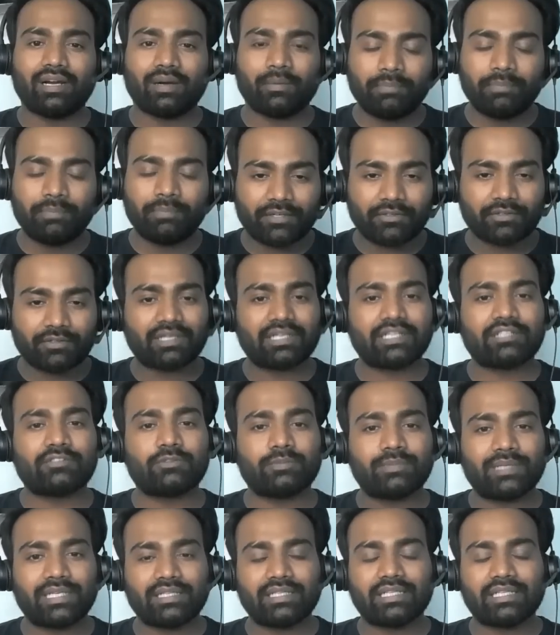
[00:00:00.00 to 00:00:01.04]
update your
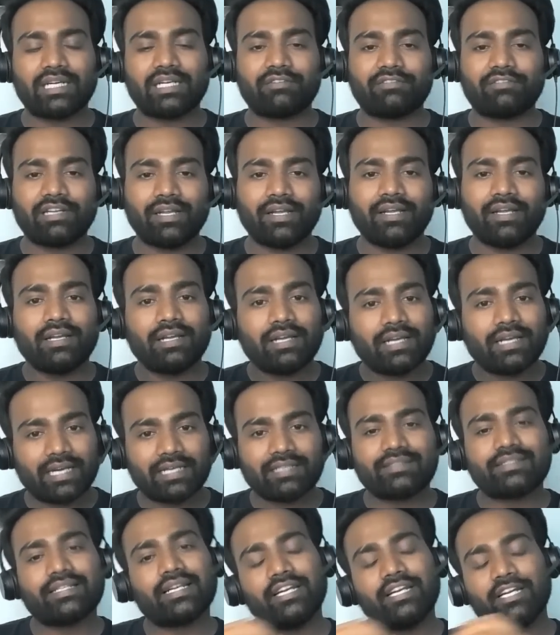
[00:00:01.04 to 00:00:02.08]
resume in that way,
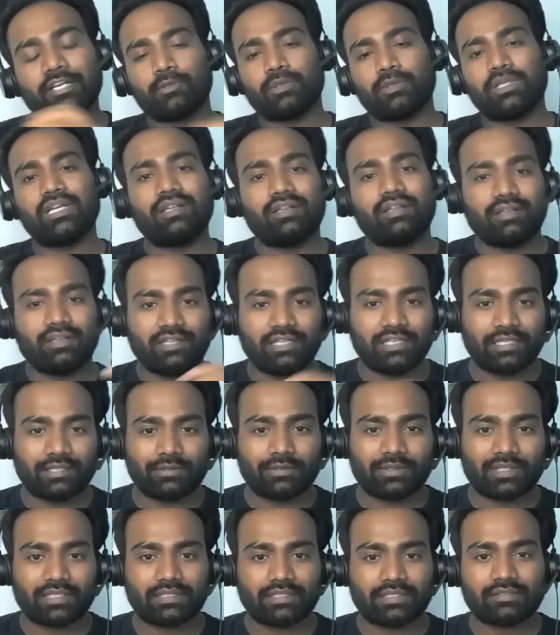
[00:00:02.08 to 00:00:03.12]
and send it to the
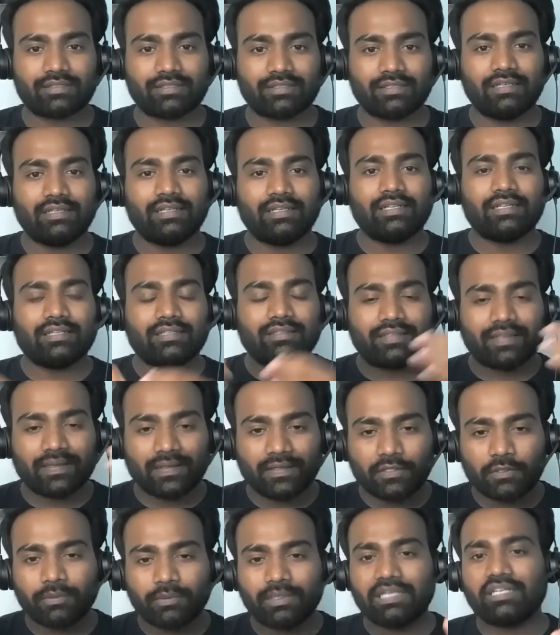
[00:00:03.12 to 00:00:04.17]
recruiters. Then
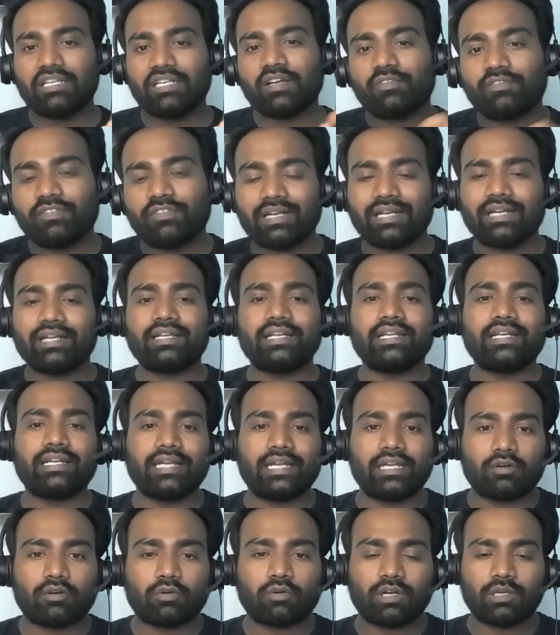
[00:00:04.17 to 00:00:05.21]
you will definitely
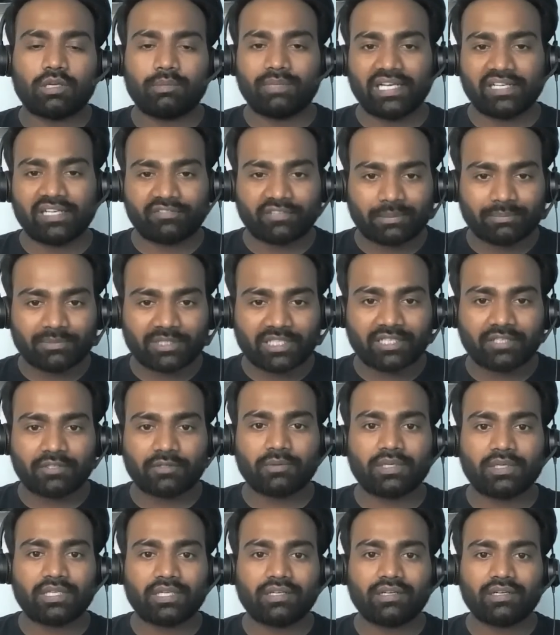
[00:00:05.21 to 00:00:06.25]
get a call back from the
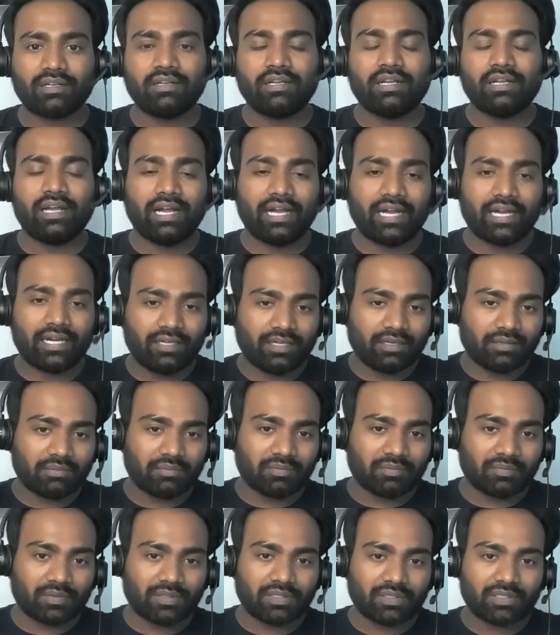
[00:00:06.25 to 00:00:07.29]
recruiter. And
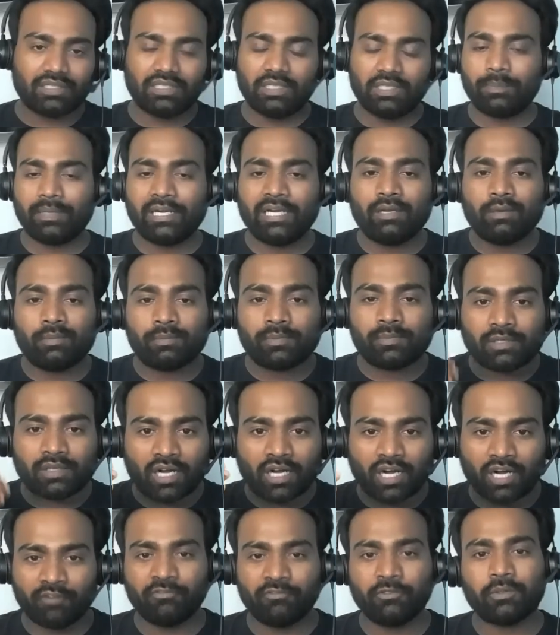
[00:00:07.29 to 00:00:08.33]
depending upon
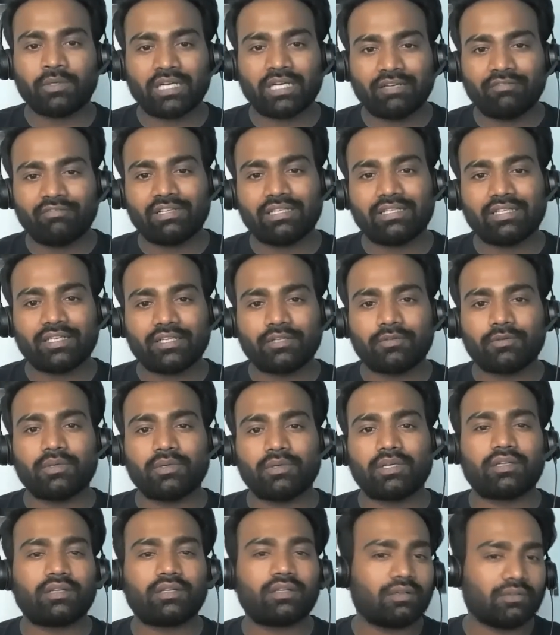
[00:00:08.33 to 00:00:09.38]
how you convey the
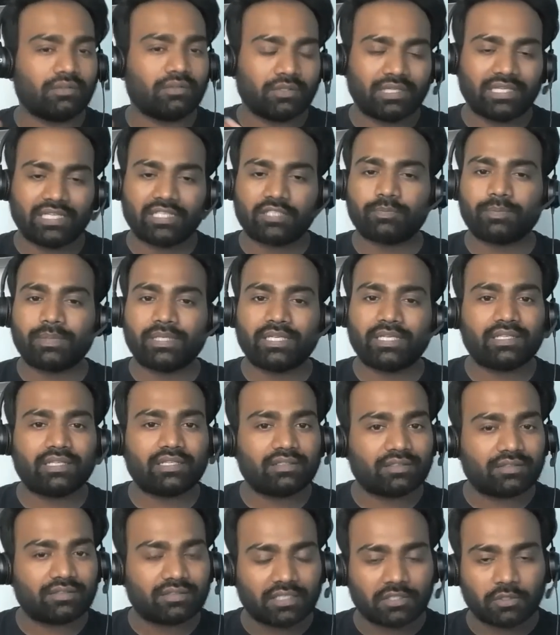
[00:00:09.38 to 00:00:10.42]
recruiter, your
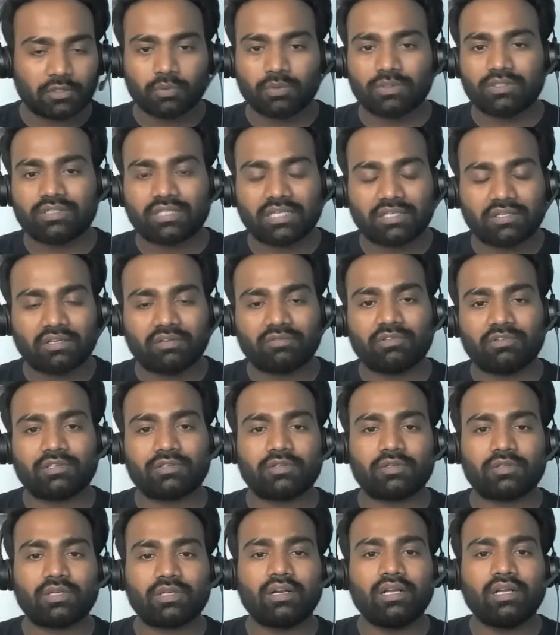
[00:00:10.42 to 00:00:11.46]
experience, the tools that you have
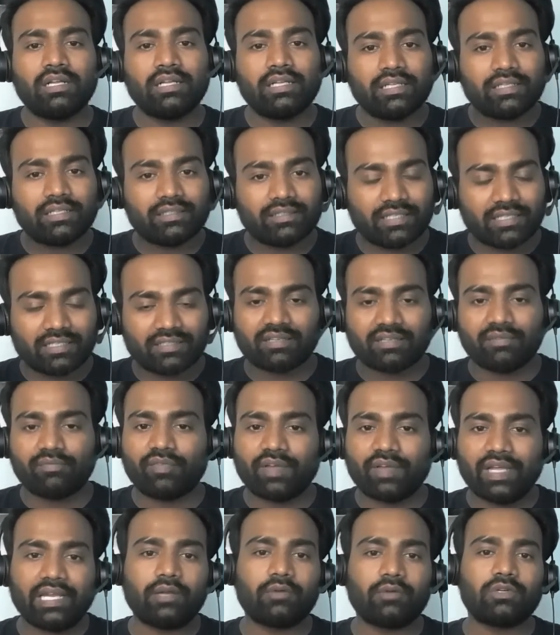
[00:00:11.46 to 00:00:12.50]
worked on, there is a
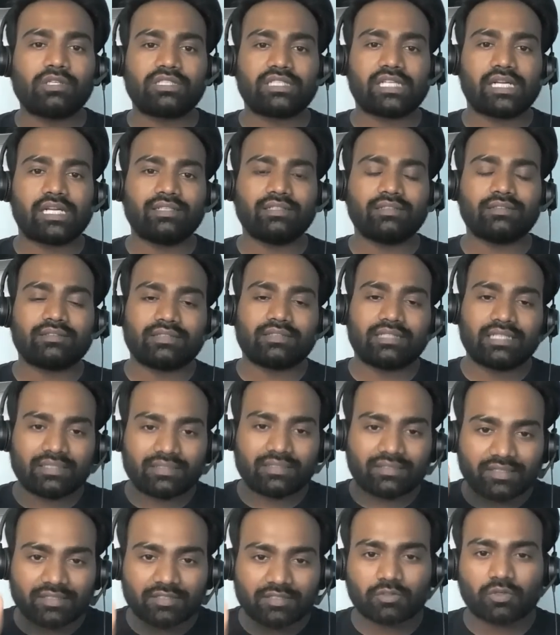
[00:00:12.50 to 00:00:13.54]
very good chance that
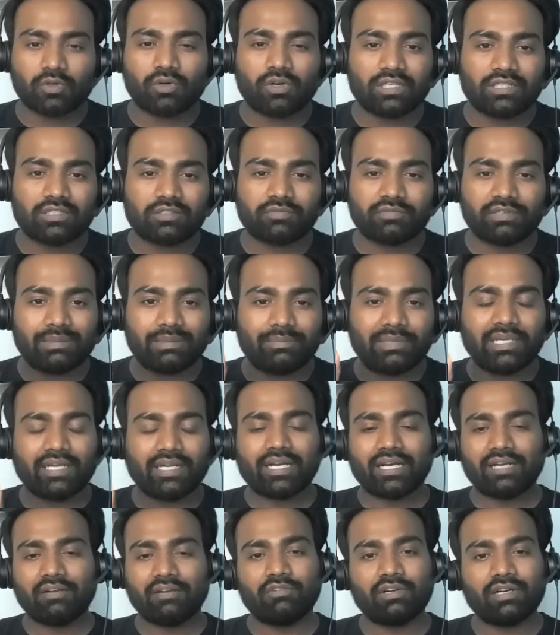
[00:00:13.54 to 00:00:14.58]
these calls will be
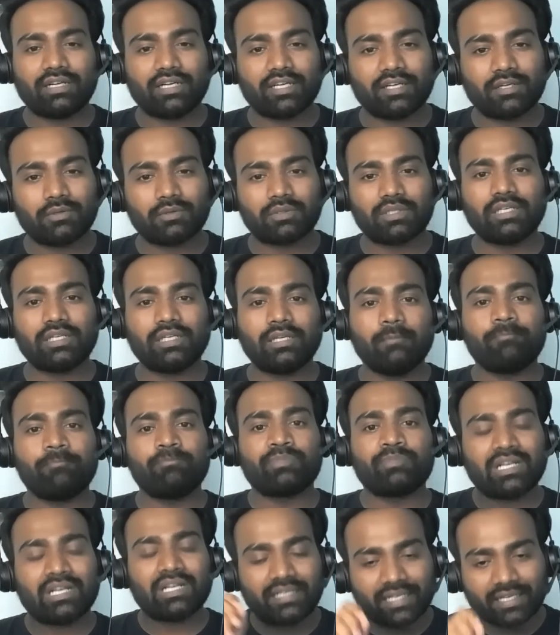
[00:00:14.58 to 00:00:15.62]
converted to the
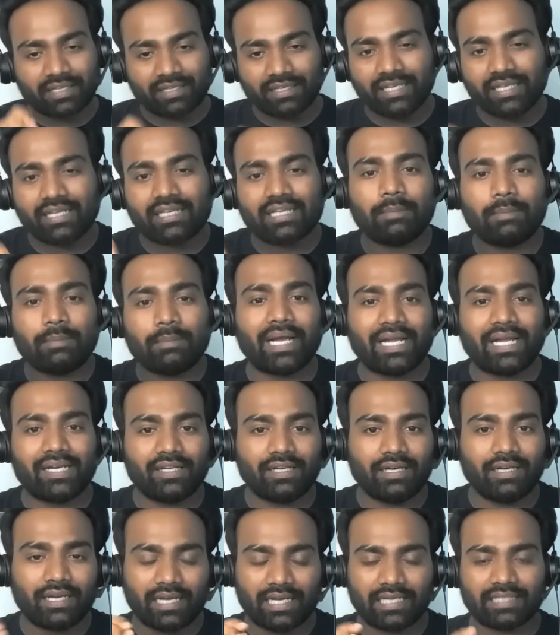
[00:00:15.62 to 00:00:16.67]
technical
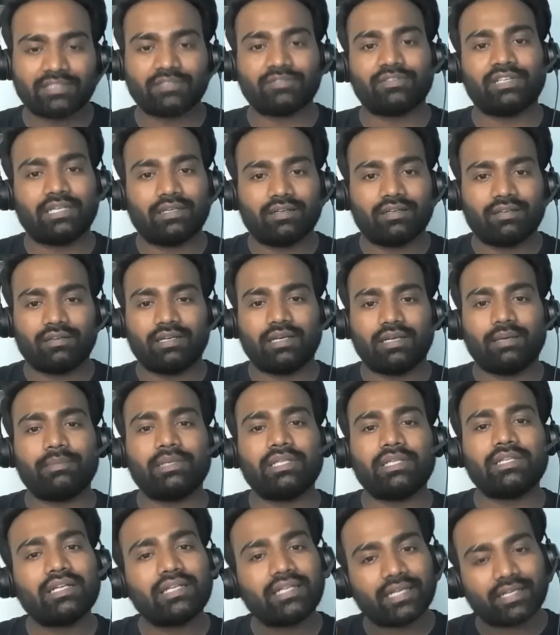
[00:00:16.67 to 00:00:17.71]
panel as well. I mean,
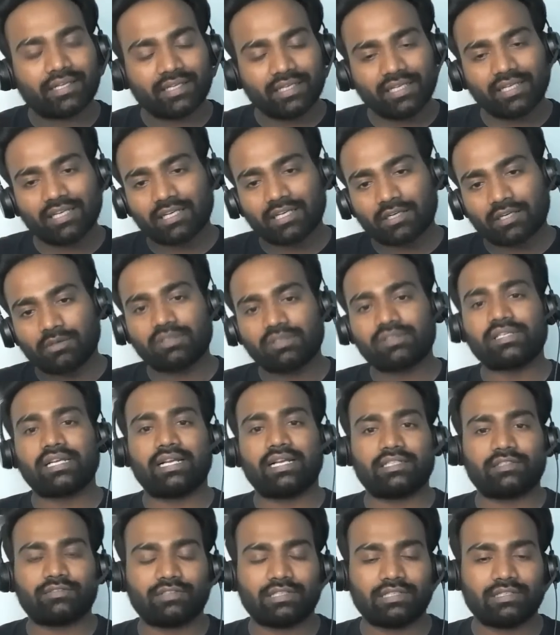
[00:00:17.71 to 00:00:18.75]
the technical rounds
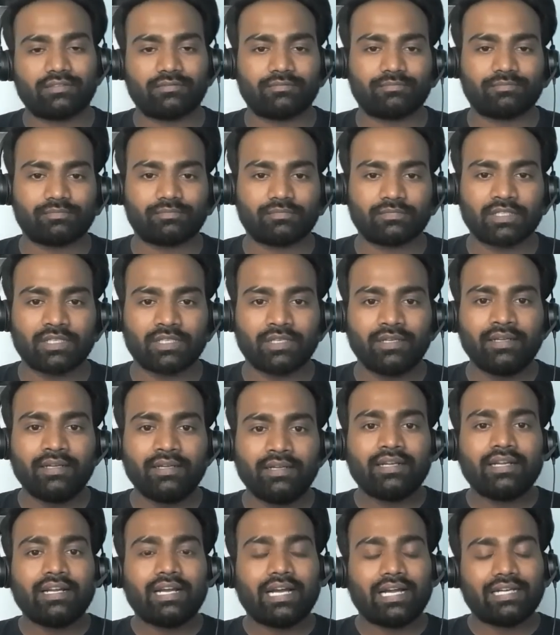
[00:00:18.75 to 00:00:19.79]
as well.
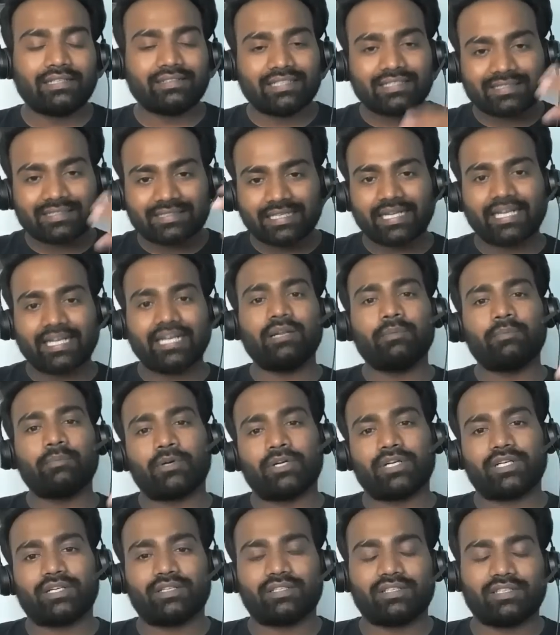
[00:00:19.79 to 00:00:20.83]
And the second
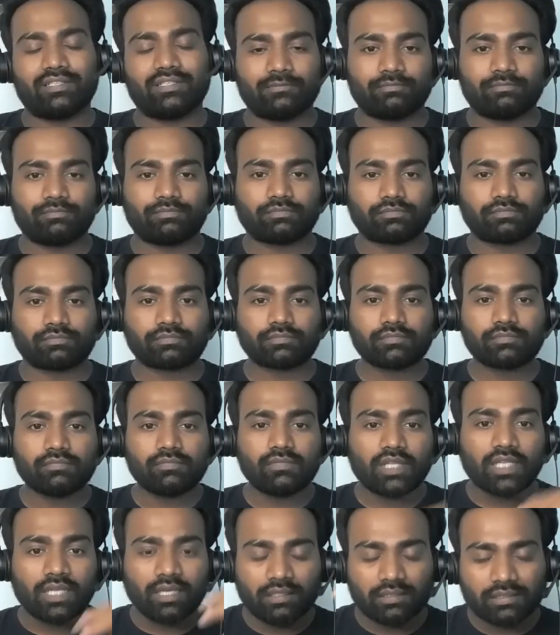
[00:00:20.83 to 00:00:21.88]
important thing.
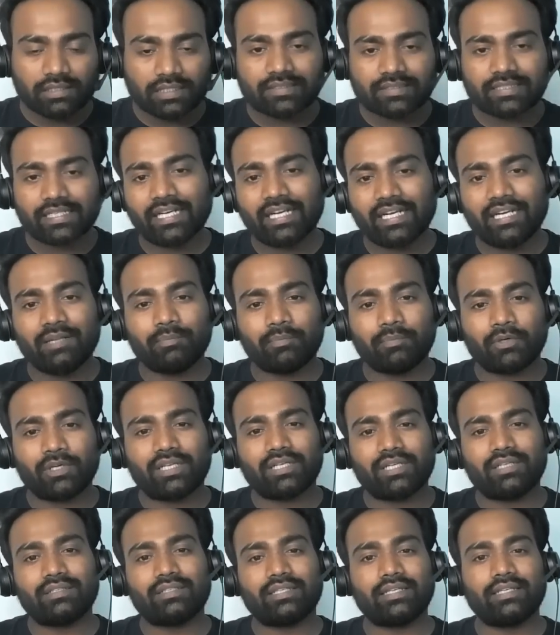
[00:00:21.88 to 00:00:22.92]
The second
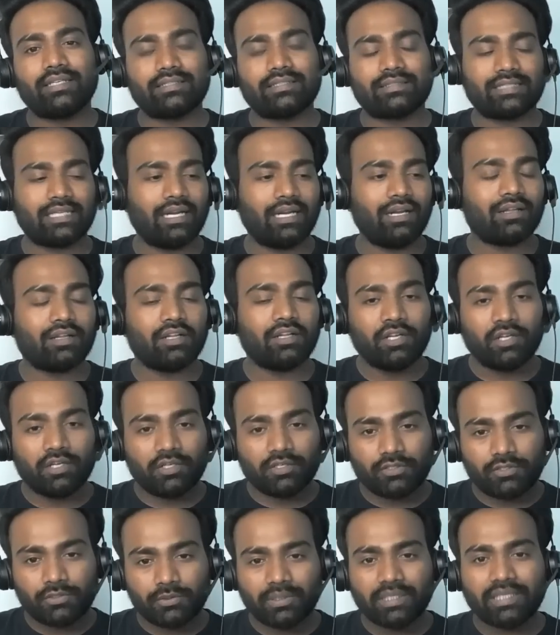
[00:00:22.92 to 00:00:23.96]
important thing is that
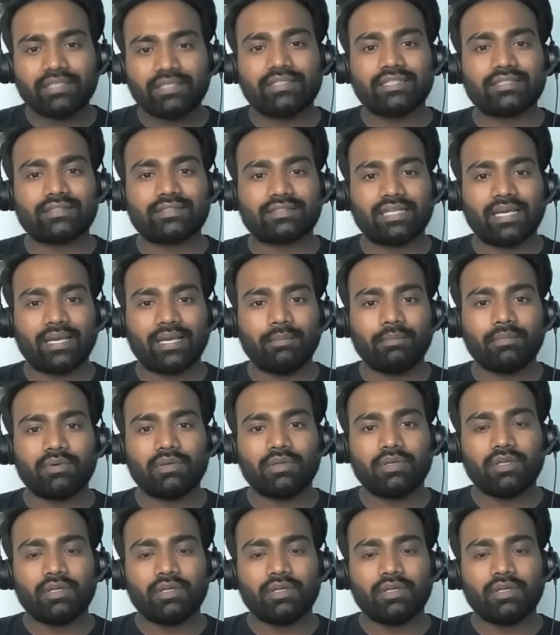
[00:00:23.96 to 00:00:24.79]
during this time,